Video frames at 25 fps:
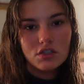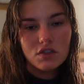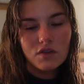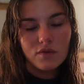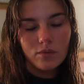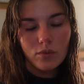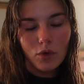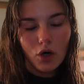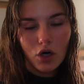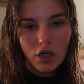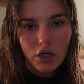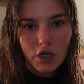
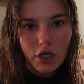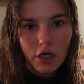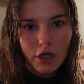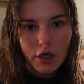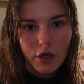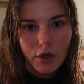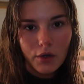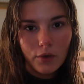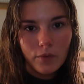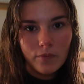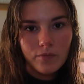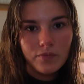
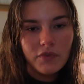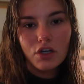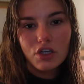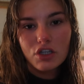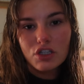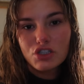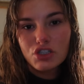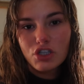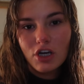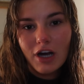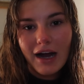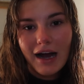tomorrow. Gonna
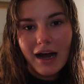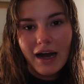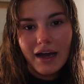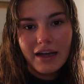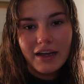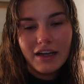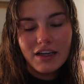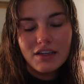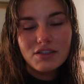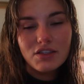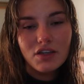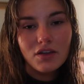
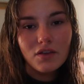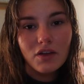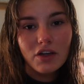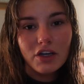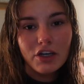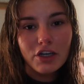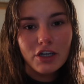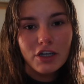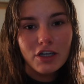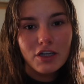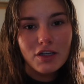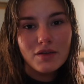try to
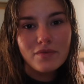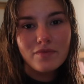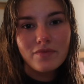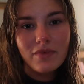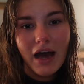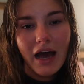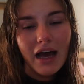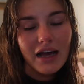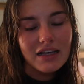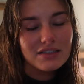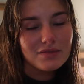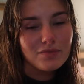learn
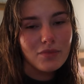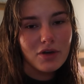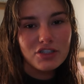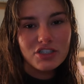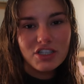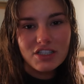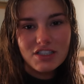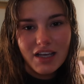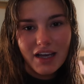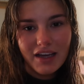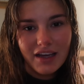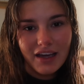as much
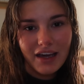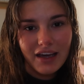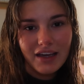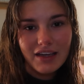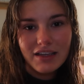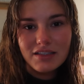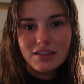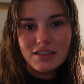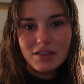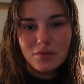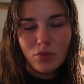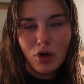as I
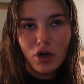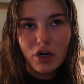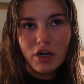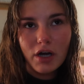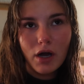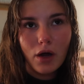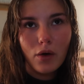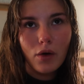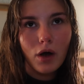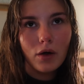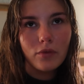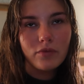can
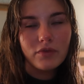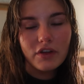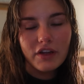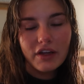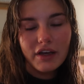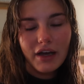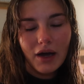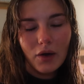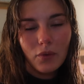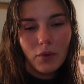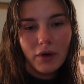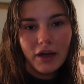tomorrow. Hopefully
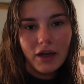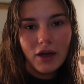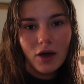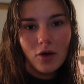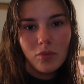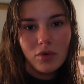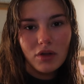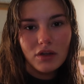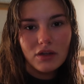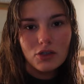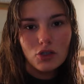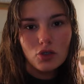I wake
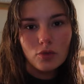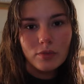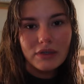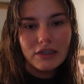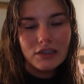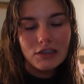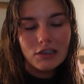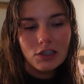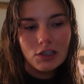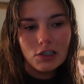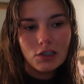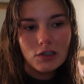up a little
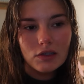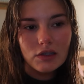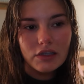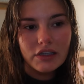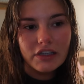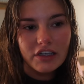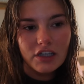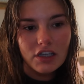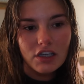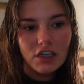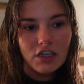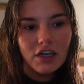bit
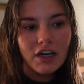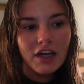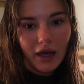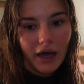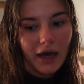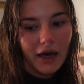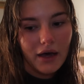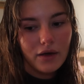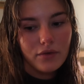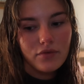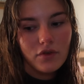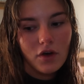earlier,
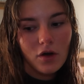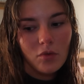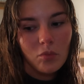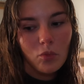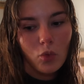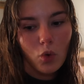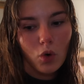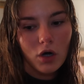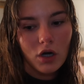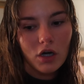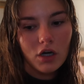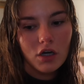have a
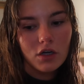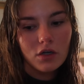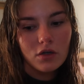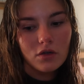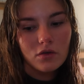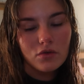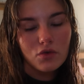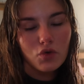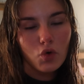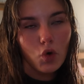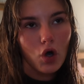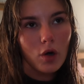more
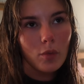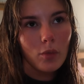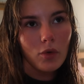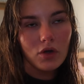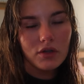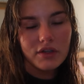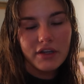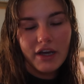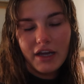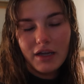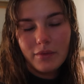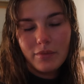normal
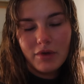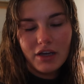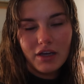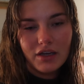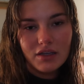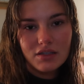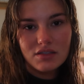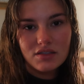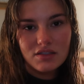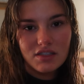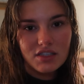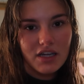day,
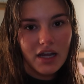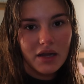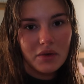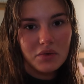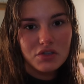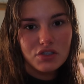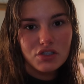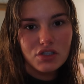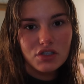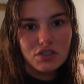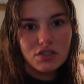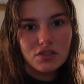because today
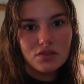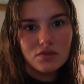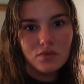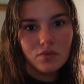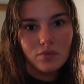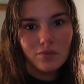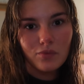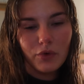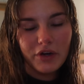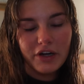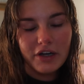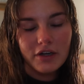was just
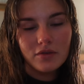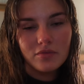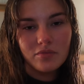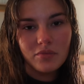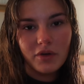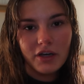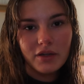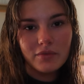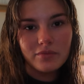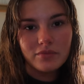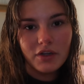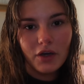weird.
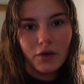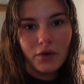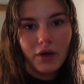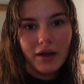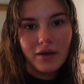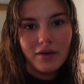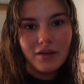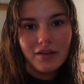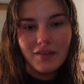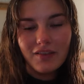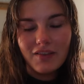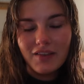But
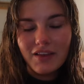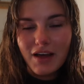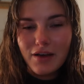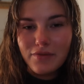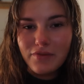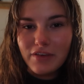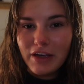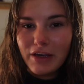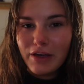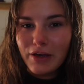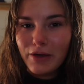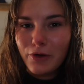okay, love
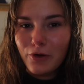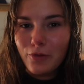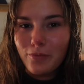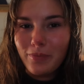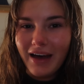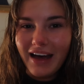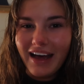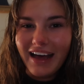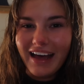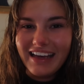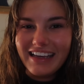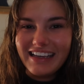you,
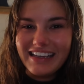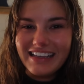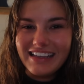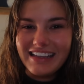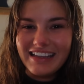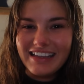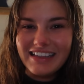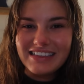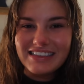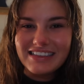bye.